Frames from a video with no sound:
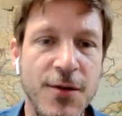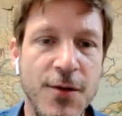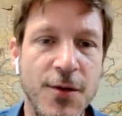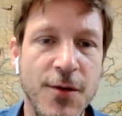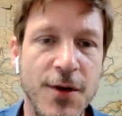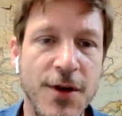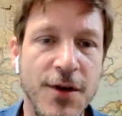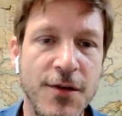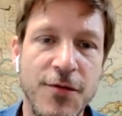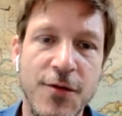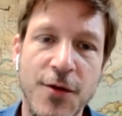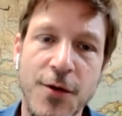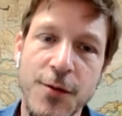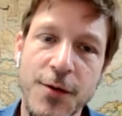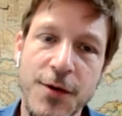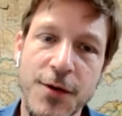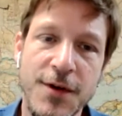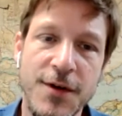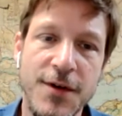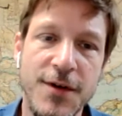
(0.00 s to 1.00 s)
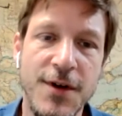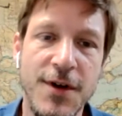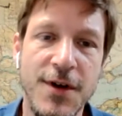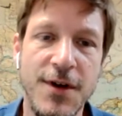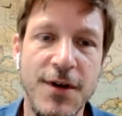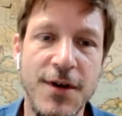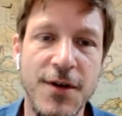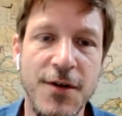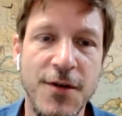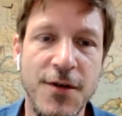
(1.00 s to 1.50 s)
you. Looking forward
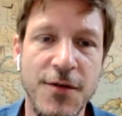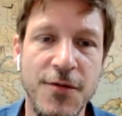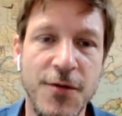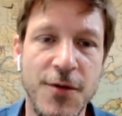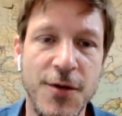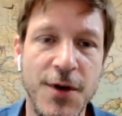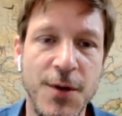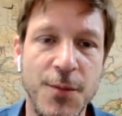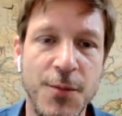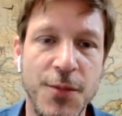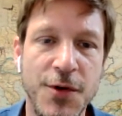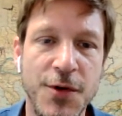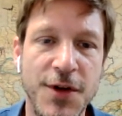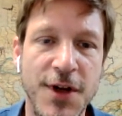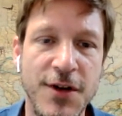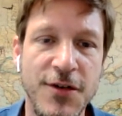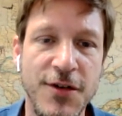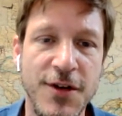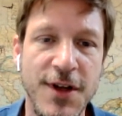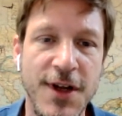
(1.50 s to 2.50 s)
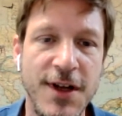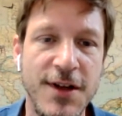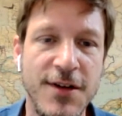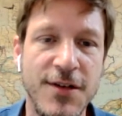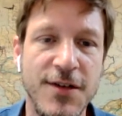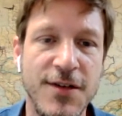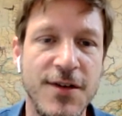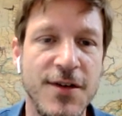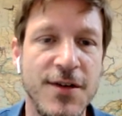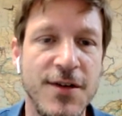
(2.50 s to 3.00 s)
for a potential
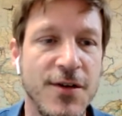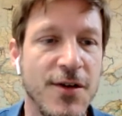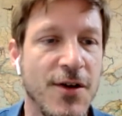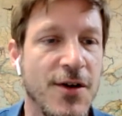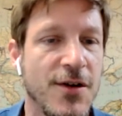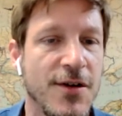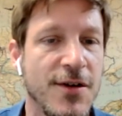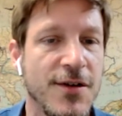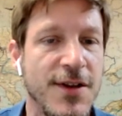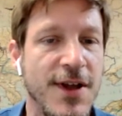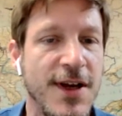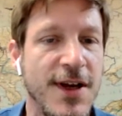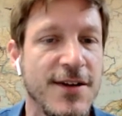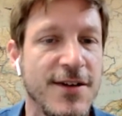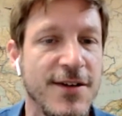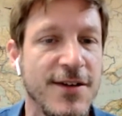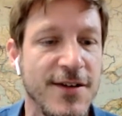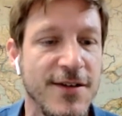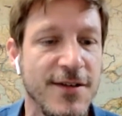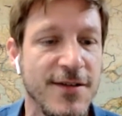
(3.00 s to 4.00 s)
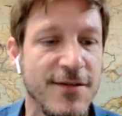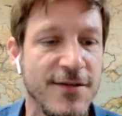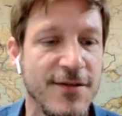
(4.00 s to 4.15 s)
next talk. Thanks.